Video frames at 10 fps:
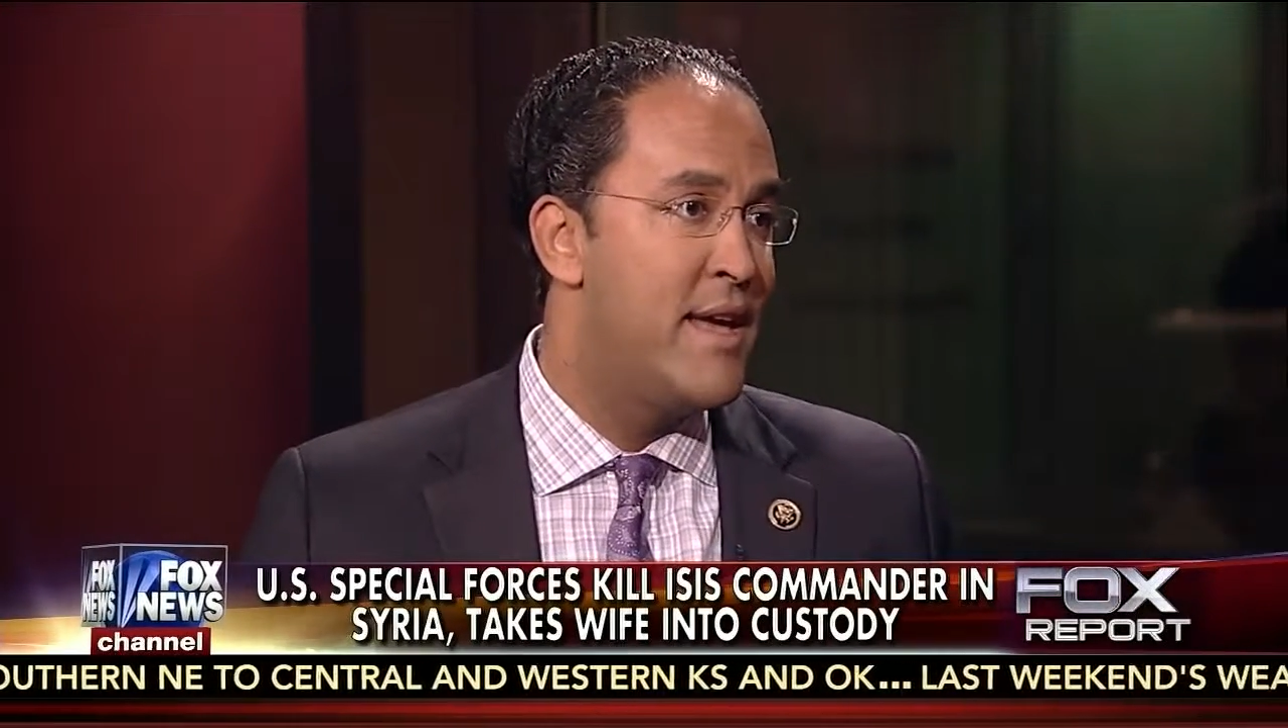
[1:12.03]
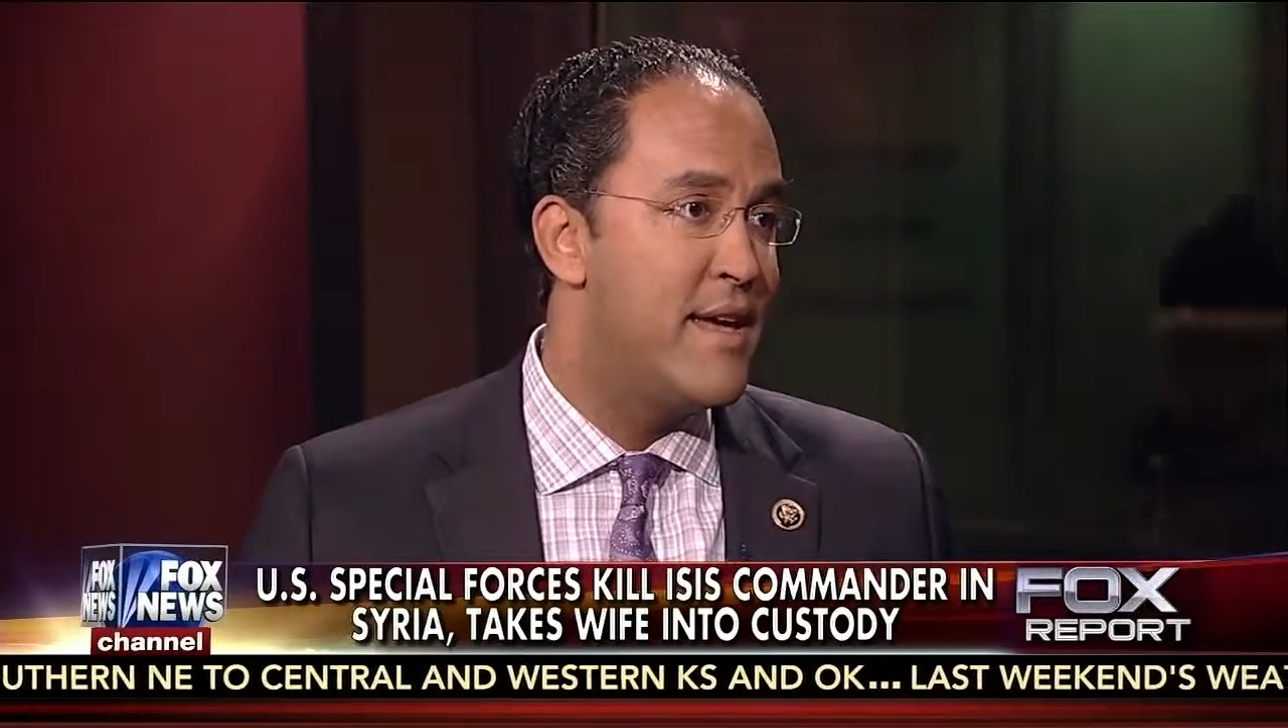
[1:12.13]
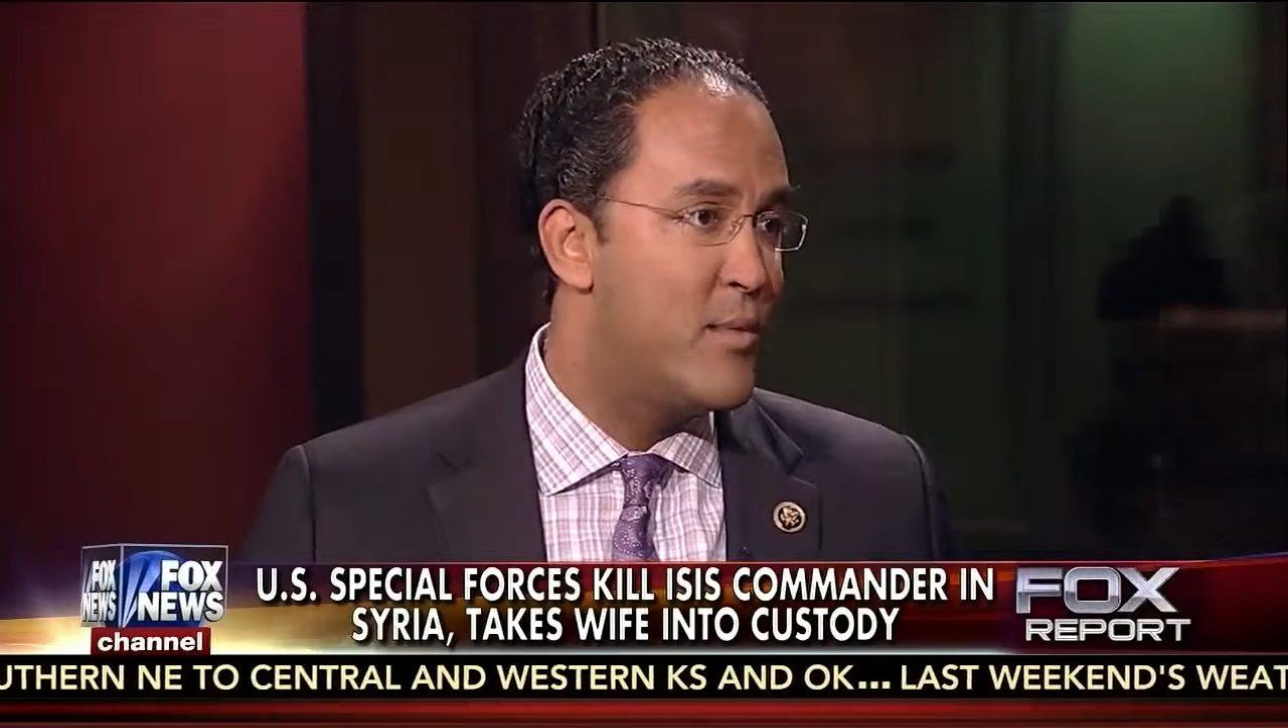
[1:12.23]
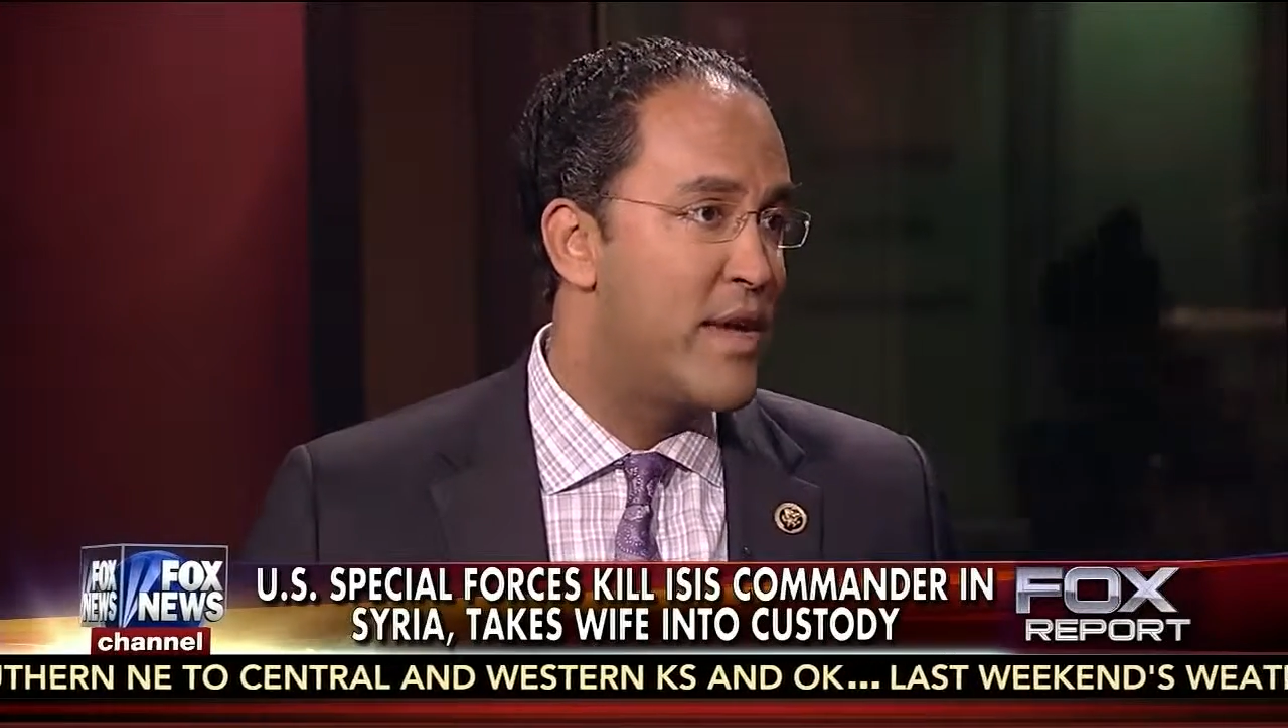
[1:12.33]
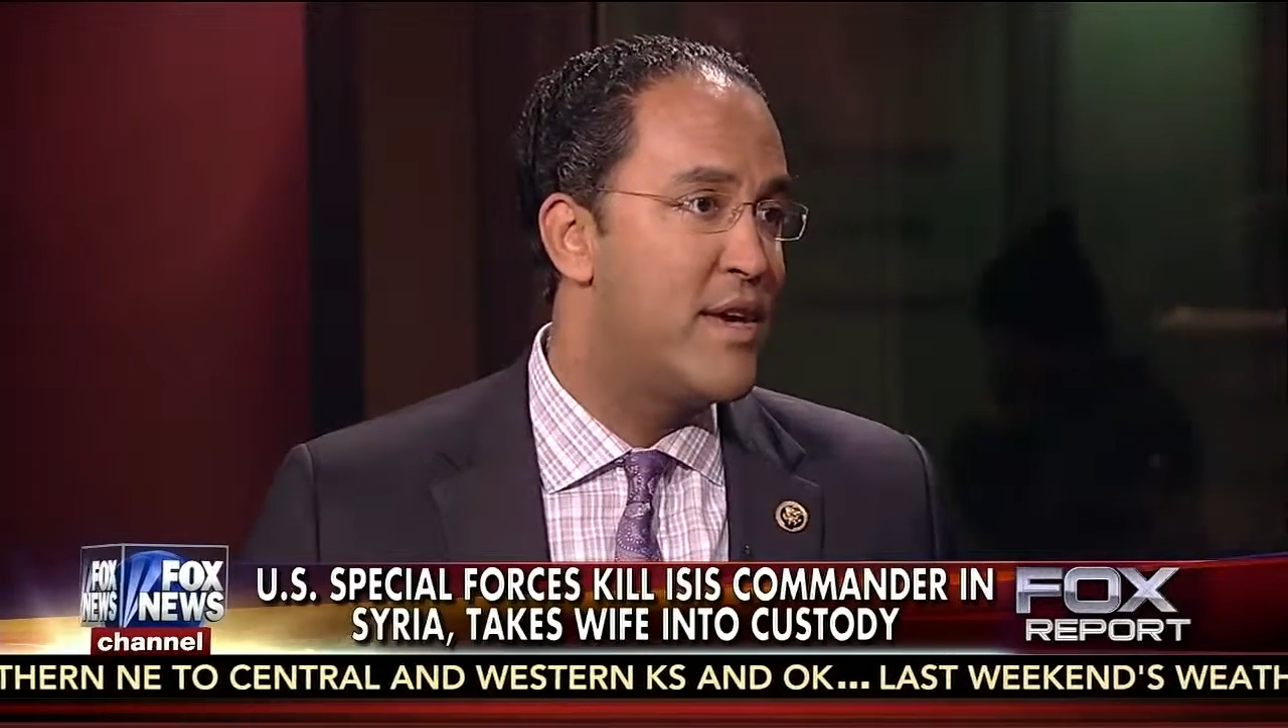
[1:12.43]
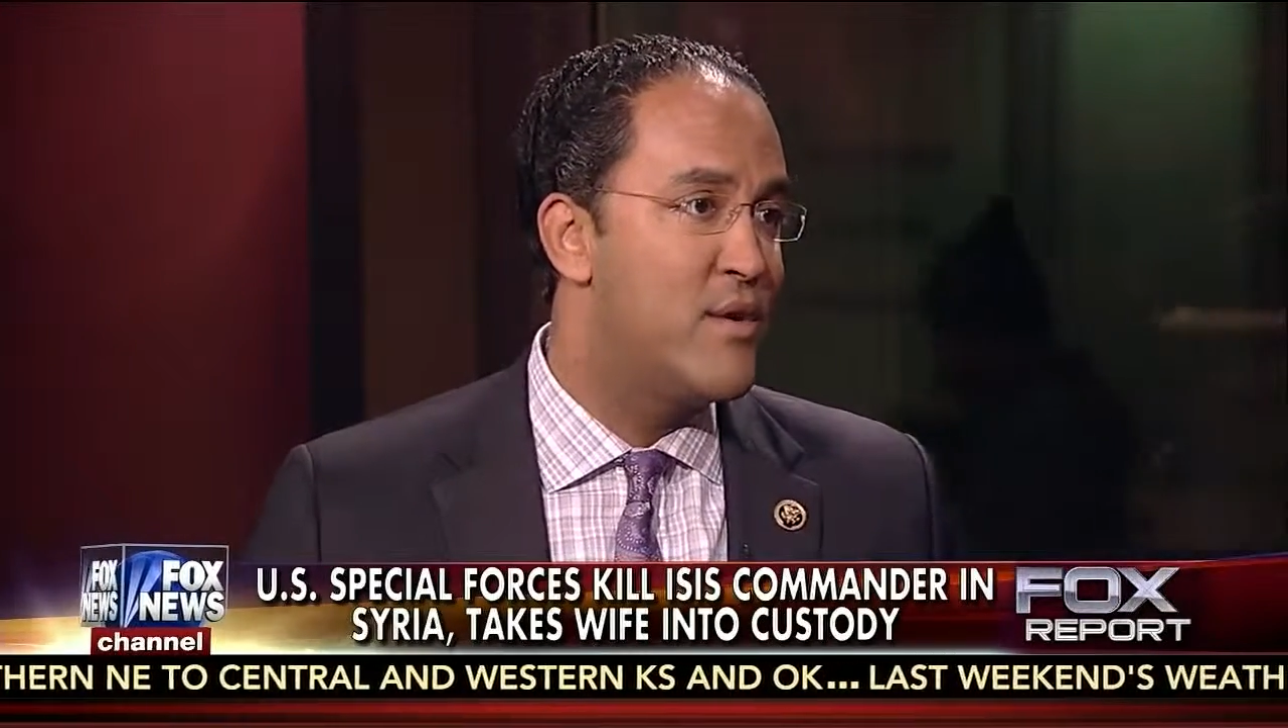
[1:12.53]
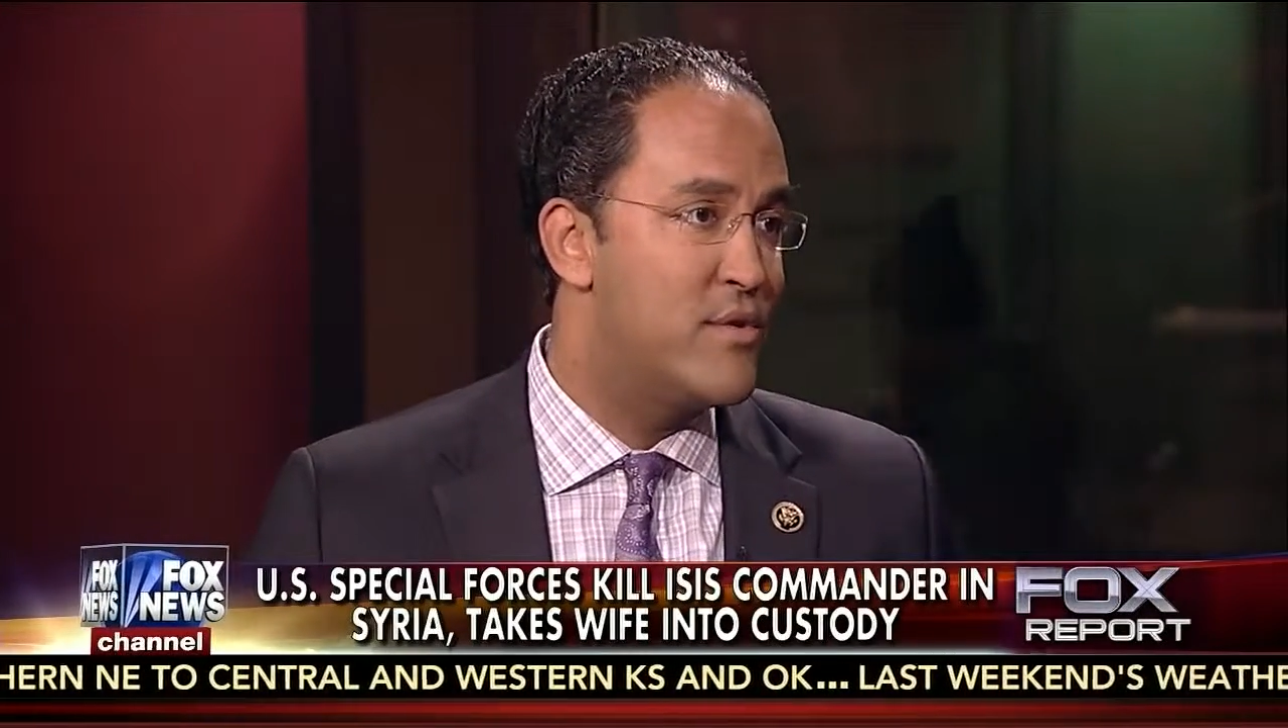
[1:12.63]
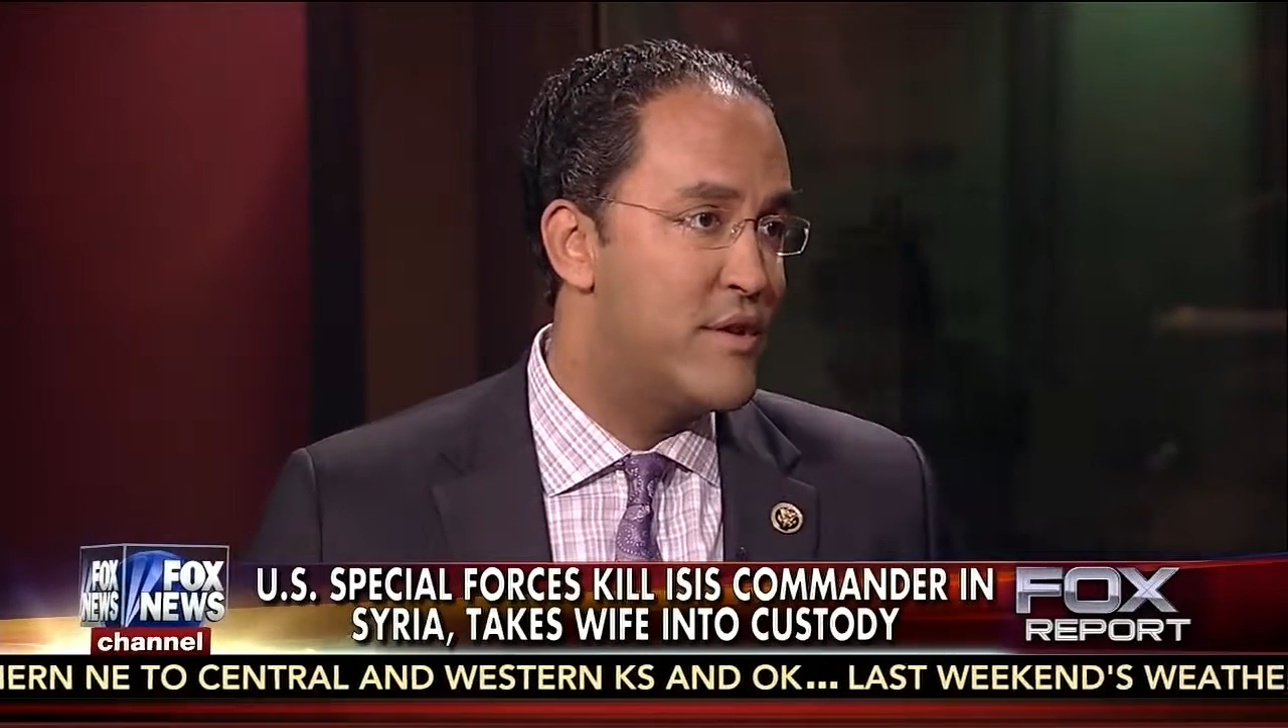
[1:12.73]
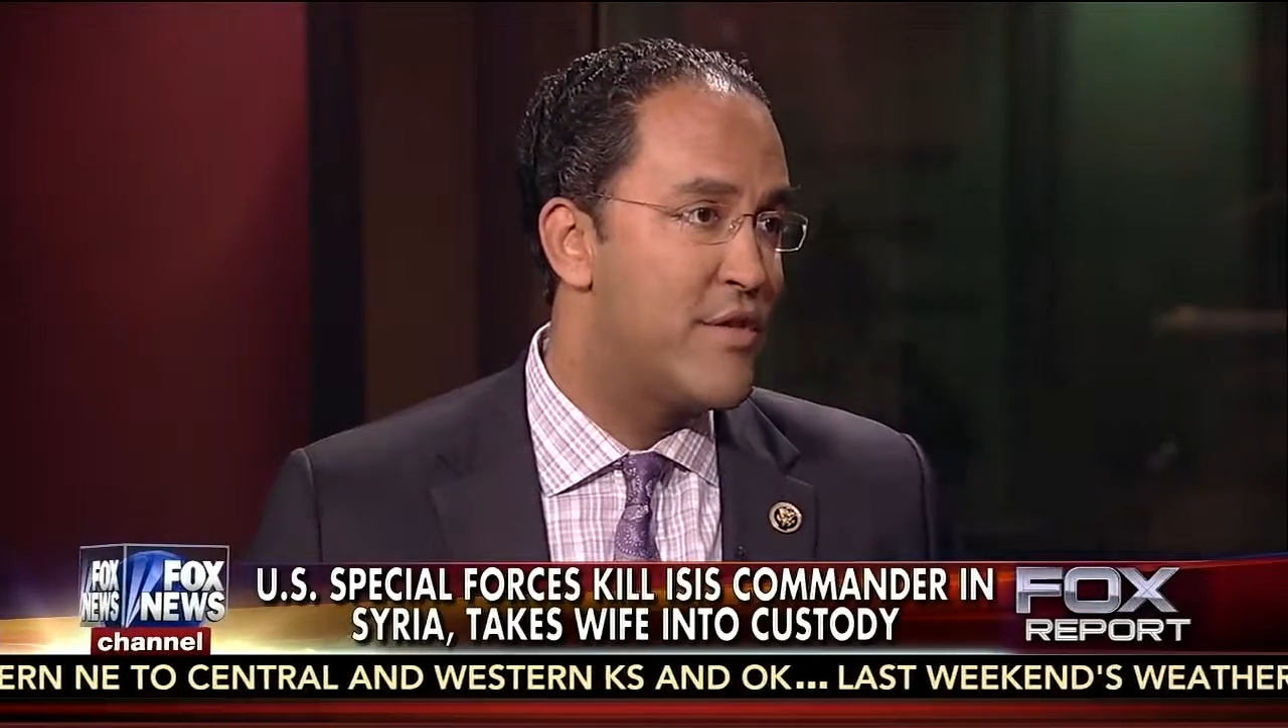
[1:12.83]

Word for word: and we killed